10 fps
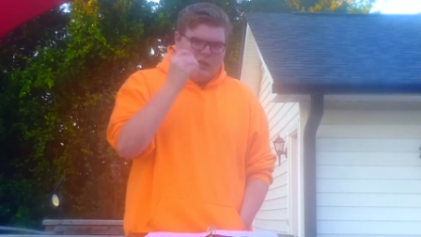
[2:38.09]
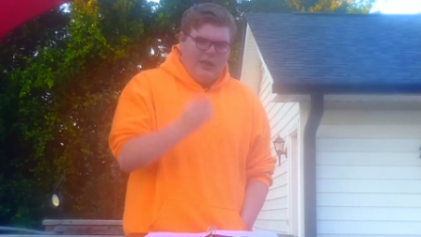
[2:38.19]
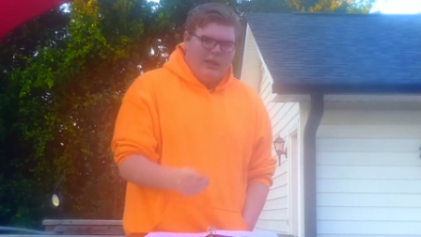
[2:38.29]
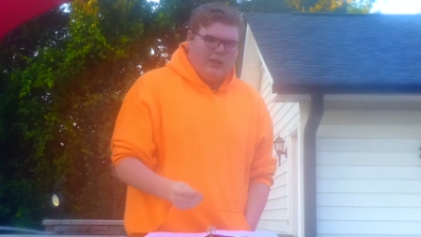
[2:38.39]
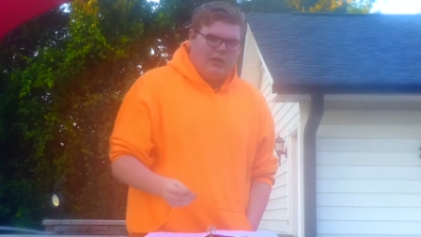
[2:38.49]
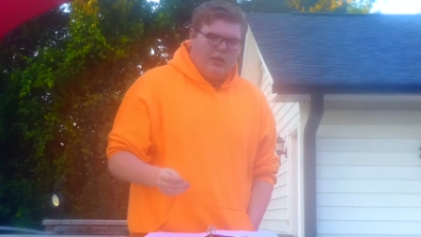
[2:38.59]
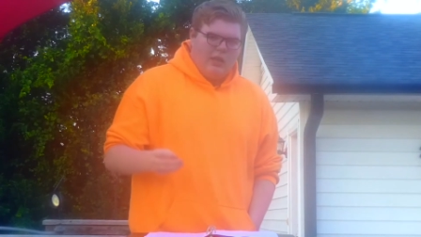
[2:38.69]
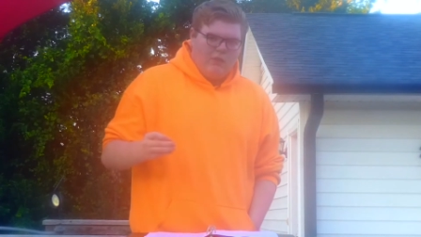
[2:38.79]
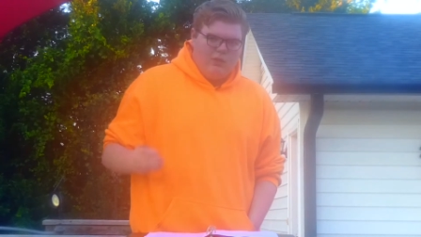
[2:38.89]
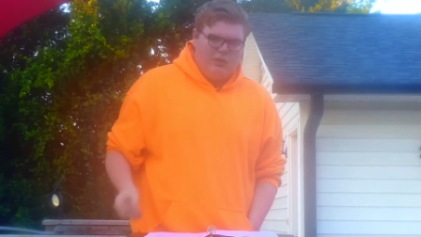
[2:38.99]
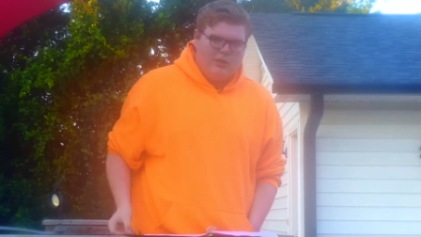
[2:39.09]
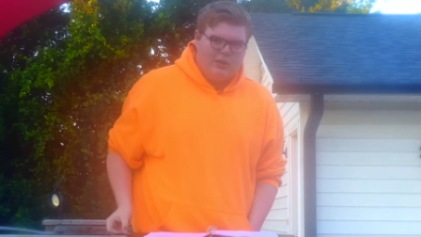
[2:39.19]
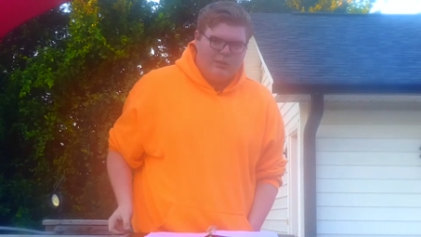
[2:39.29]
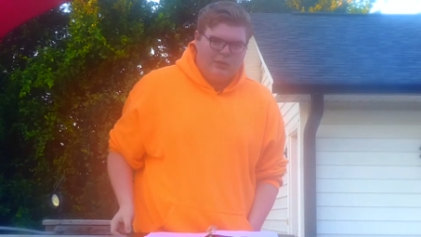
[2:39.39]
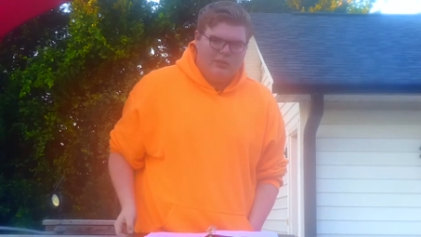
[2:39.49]
get if we're
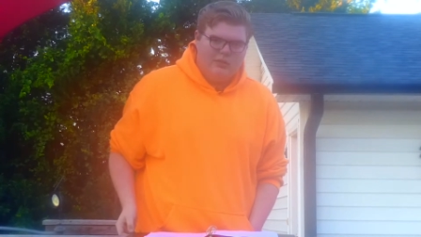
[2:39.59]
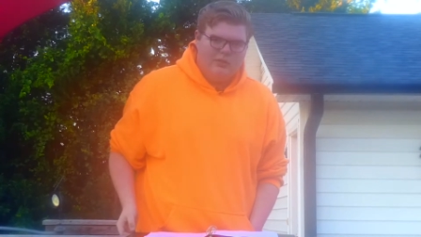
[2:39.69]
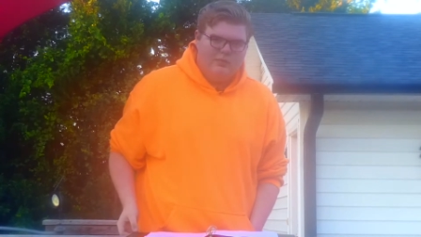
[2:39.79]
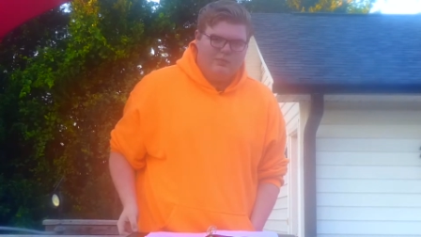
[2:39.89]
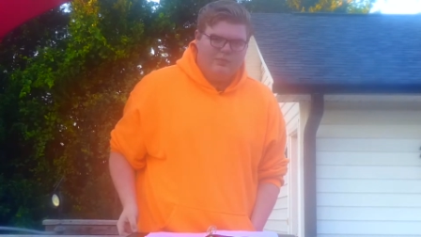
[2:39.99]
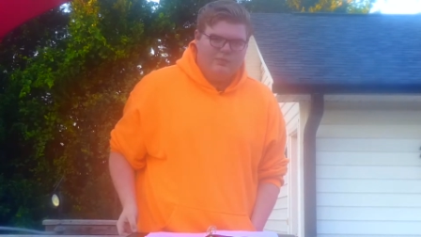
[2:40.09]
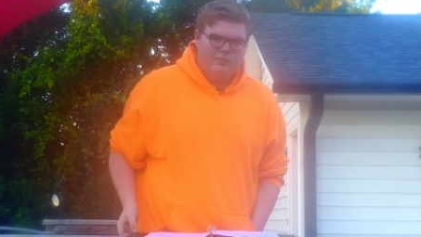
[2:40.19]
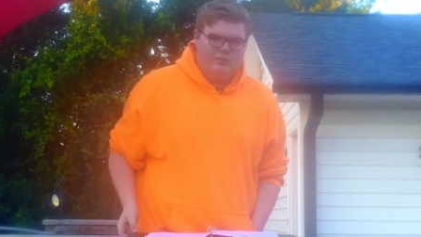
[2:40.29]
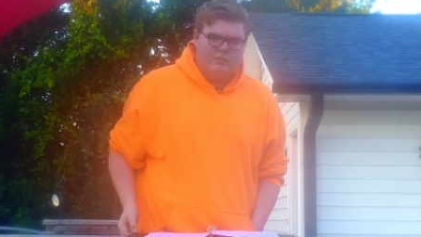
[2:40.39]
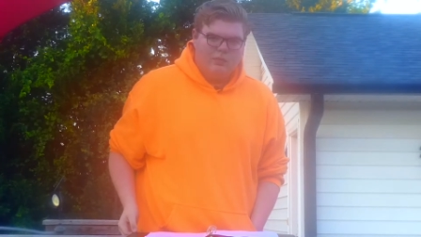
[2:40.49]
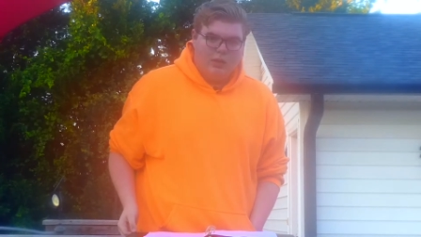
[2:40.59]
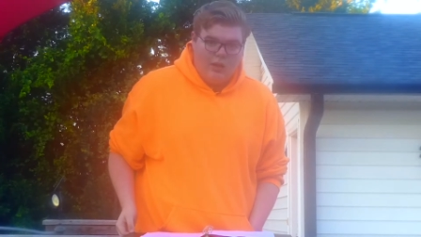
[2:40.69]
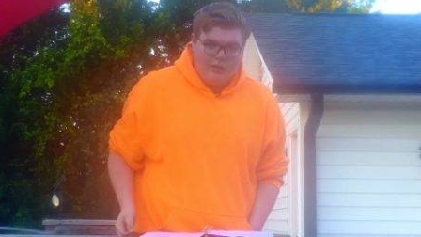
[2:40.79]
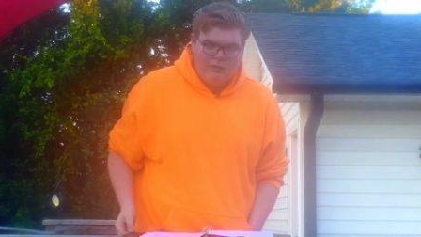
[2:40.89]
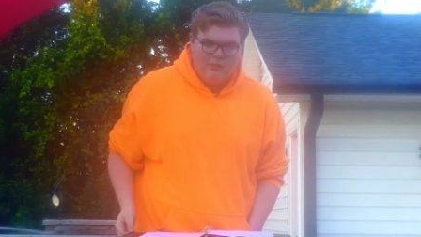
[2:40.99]
determined
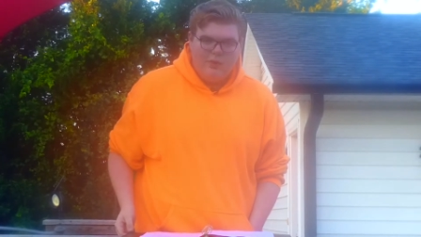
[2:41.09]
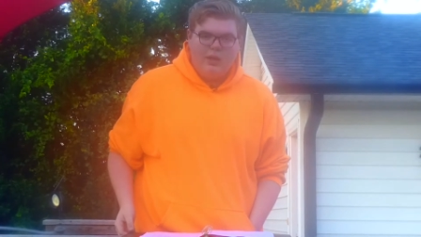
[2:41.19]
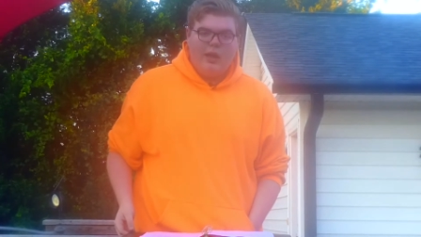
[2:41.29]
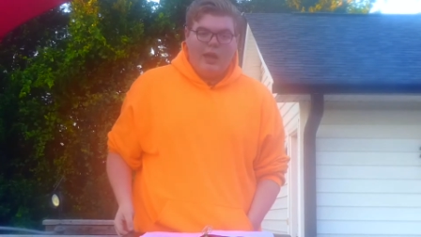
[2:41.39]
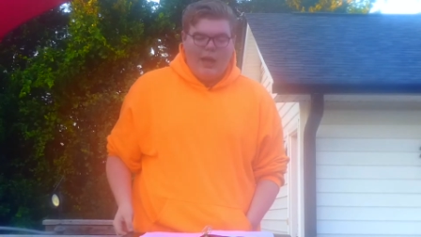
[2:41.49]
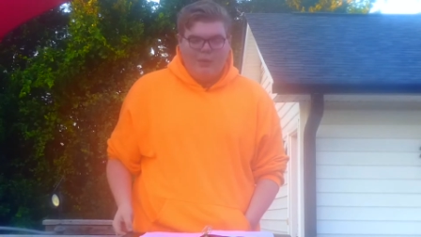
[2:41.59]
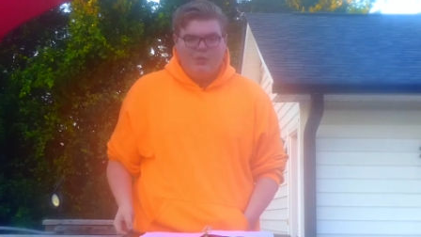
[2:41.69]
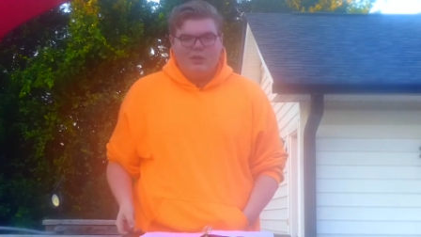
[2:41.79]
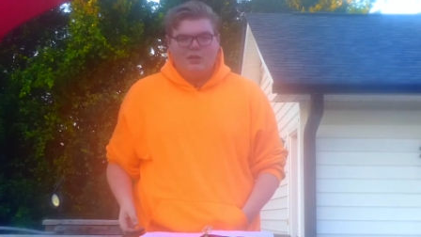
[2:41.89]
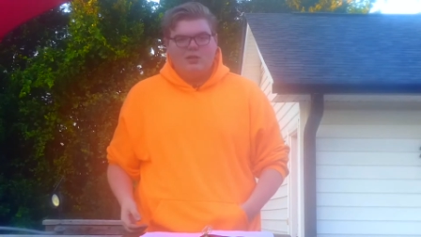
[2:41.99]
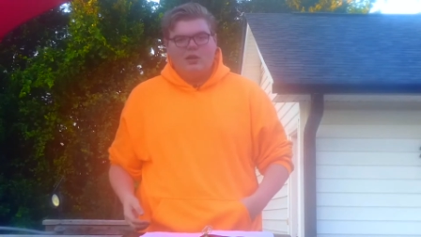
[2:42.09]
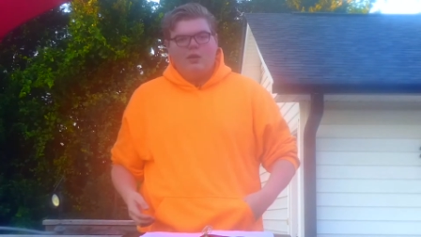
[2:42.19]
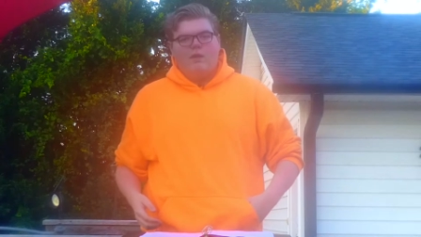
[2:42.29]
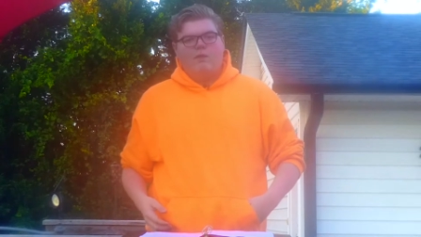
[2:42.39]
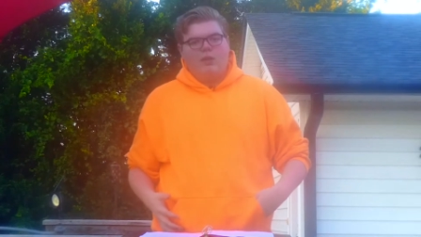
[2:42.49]
love, happiness,
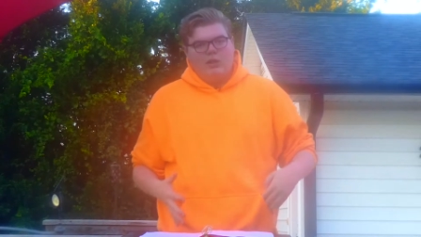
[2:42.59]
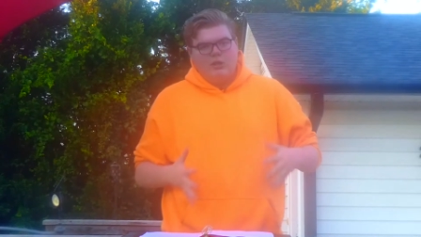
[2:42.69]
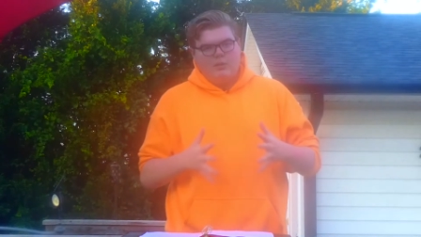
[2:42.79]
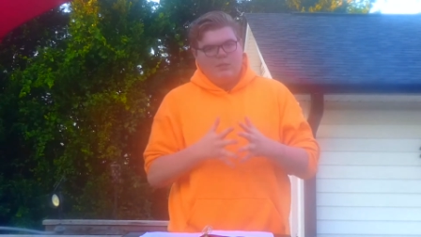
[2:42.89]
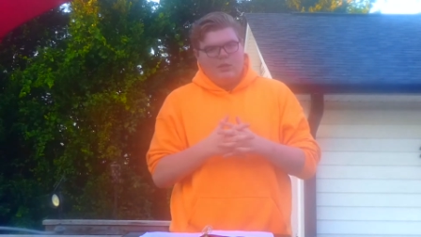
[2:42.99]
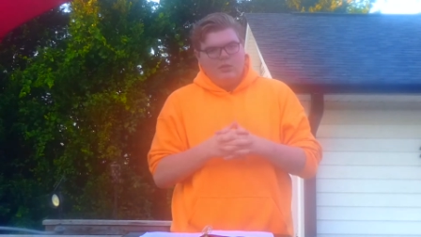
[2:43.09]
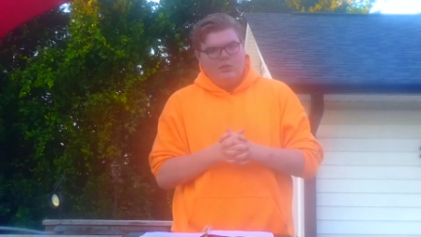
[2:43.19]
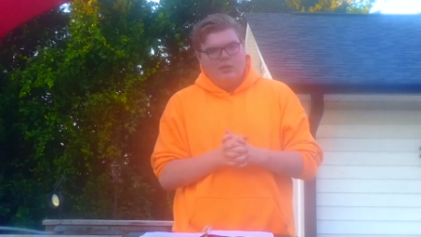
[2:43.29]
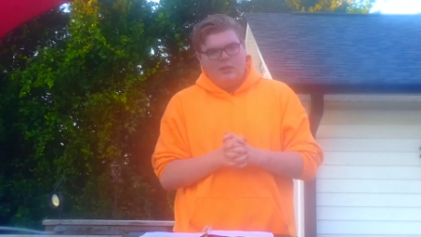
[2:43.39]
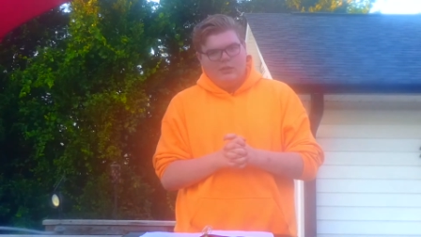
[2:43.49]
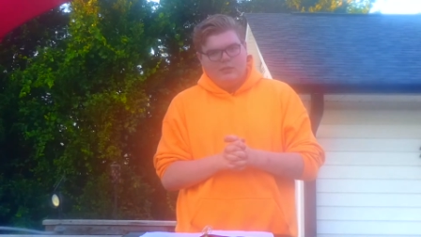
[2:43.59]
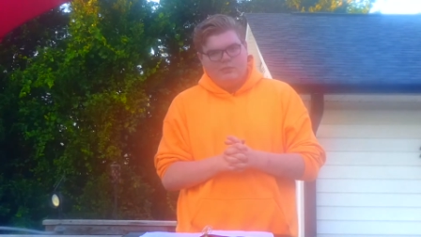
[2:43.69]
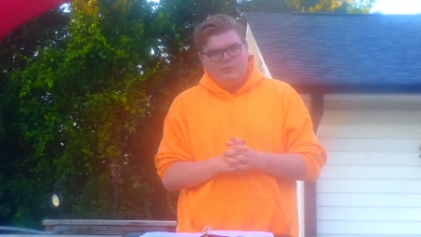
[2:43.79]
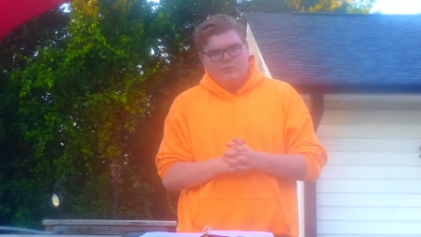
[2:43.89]
friendship, and unity.